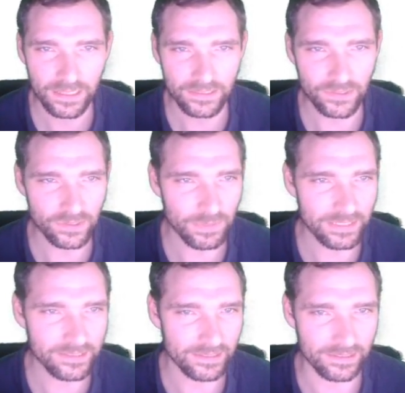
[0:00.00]
And so it's
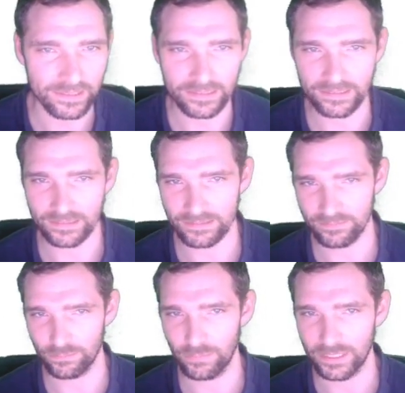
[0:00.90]
basically
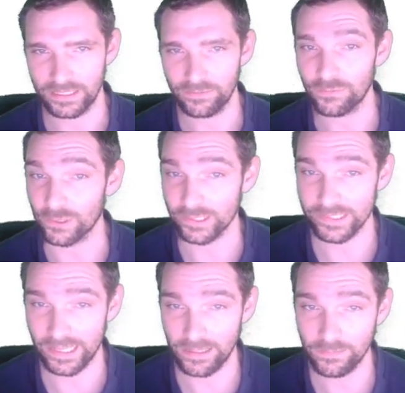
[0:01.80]
money for
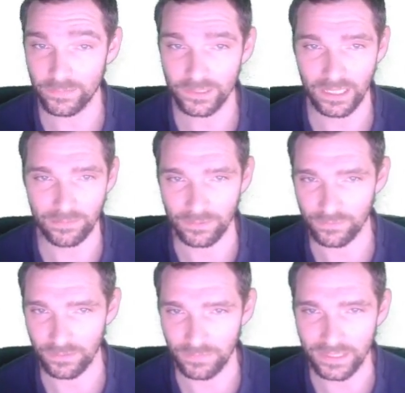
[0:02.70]
STEM coming
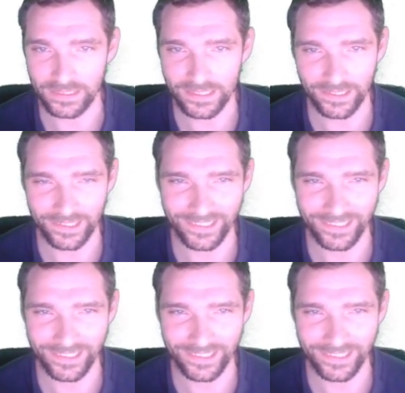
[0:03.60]
from military